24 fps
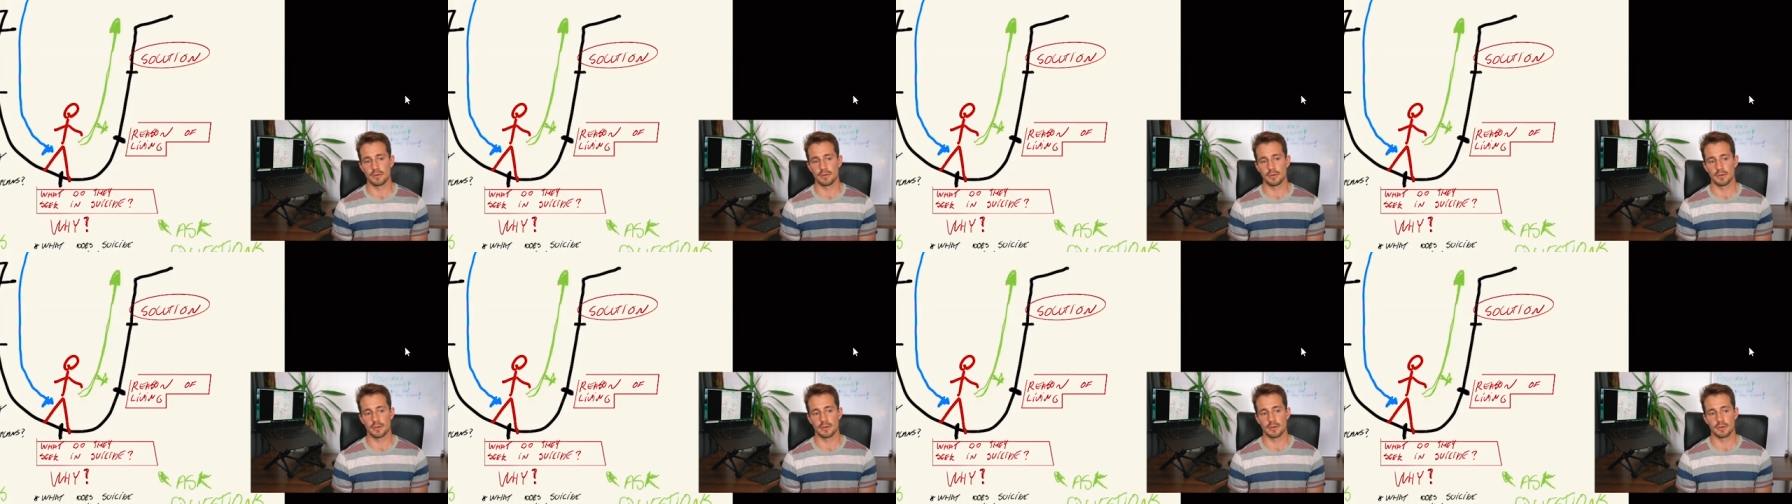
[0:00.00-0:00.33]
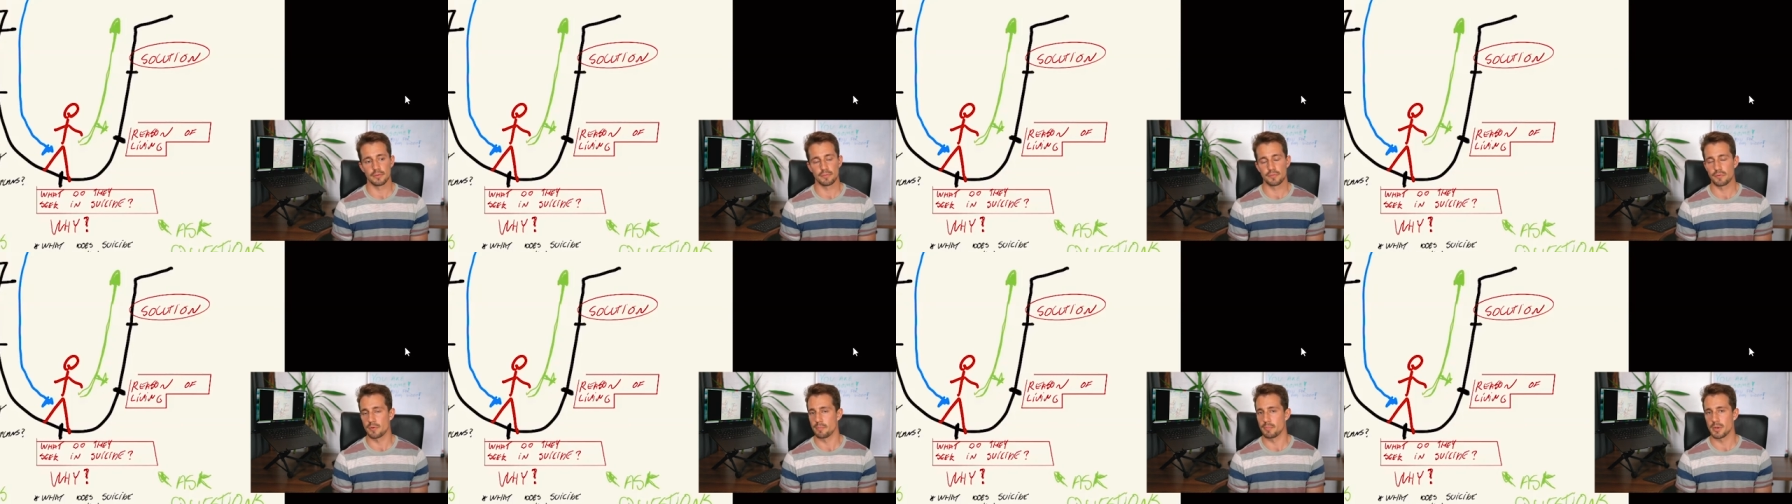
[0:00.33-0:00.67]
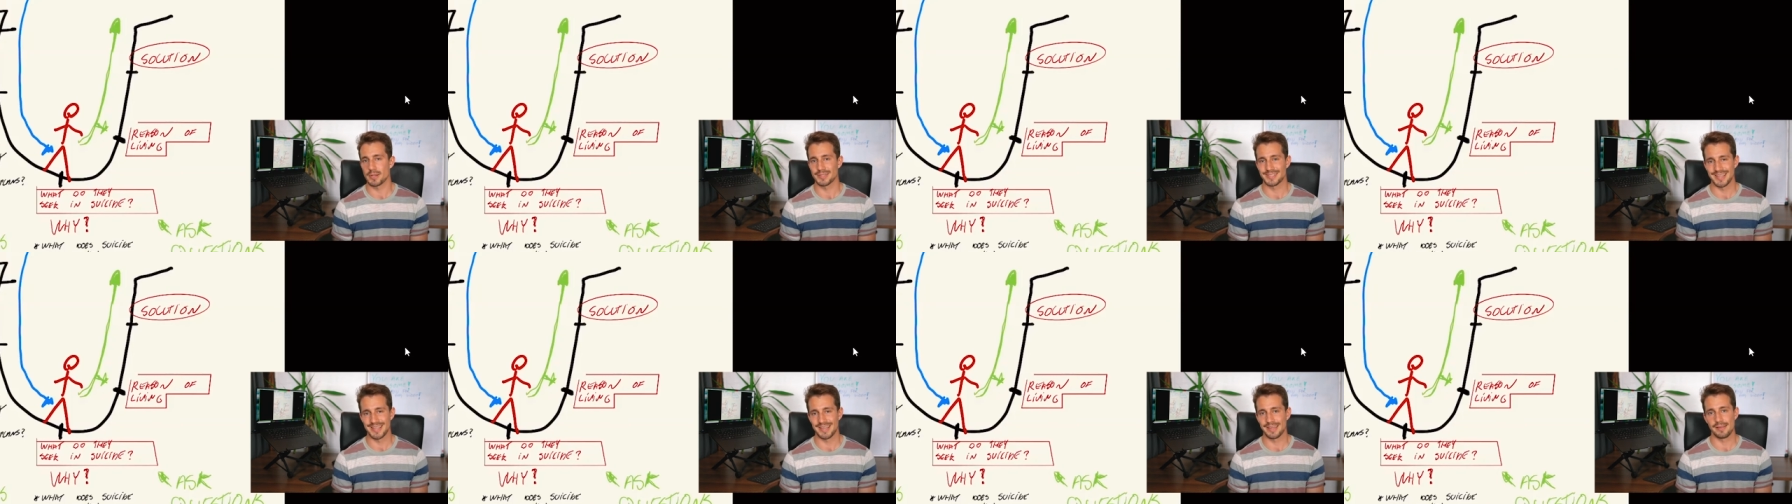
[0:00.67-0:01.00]
uh, from
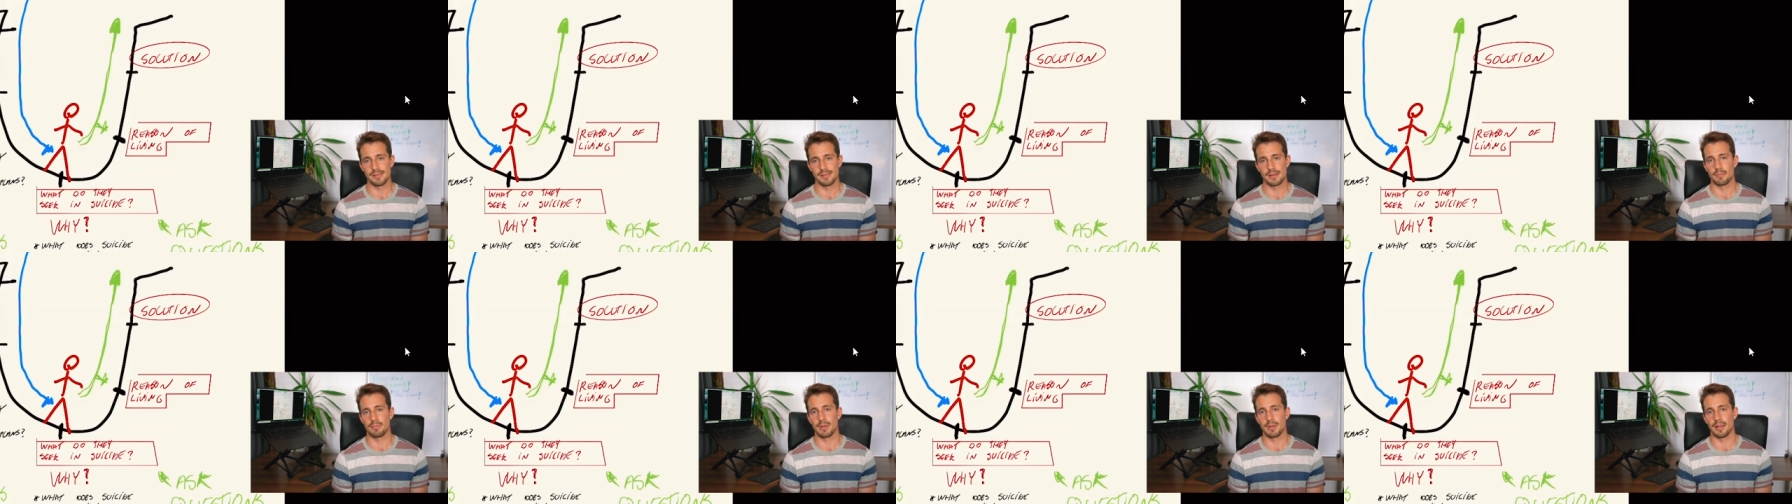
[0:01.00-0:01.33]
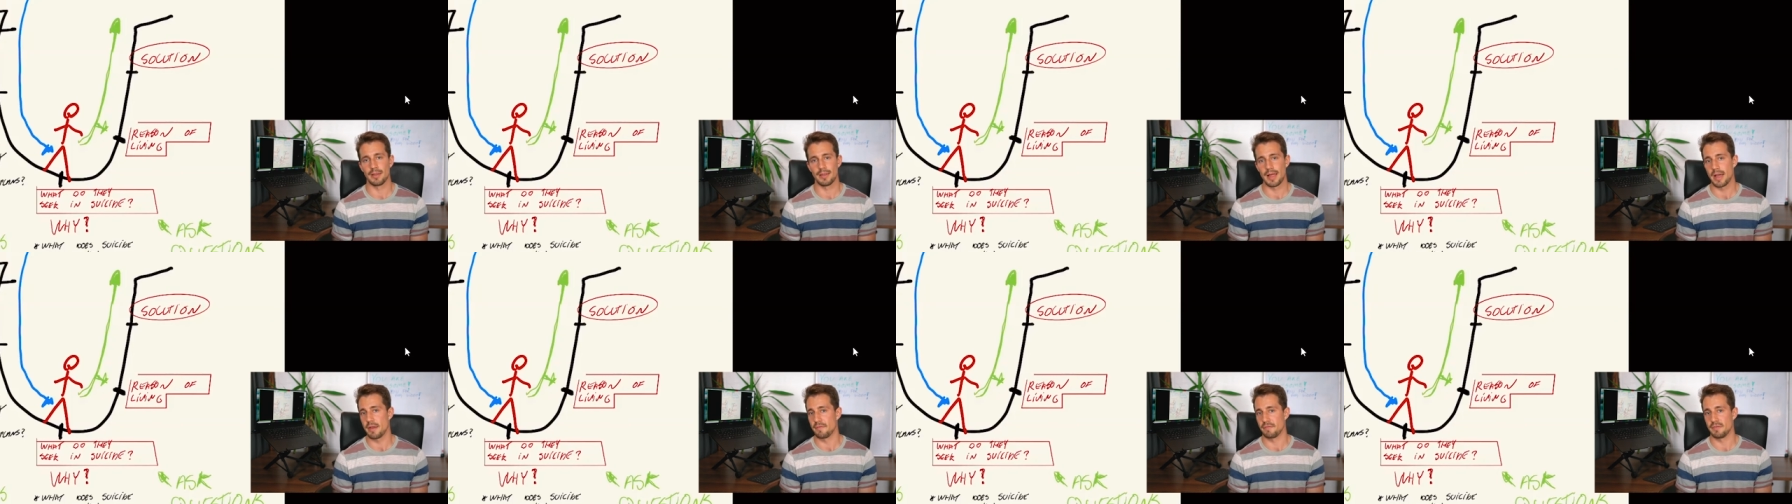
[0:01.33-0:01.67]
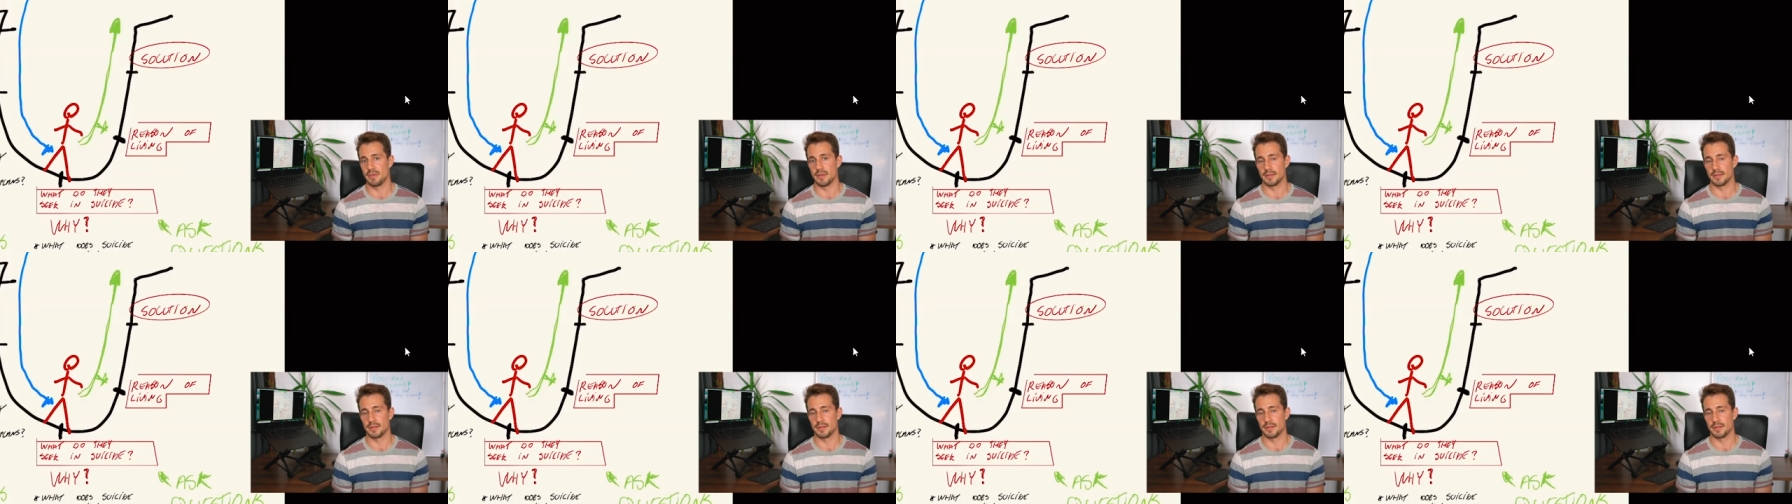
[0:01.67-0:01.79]
not taking their life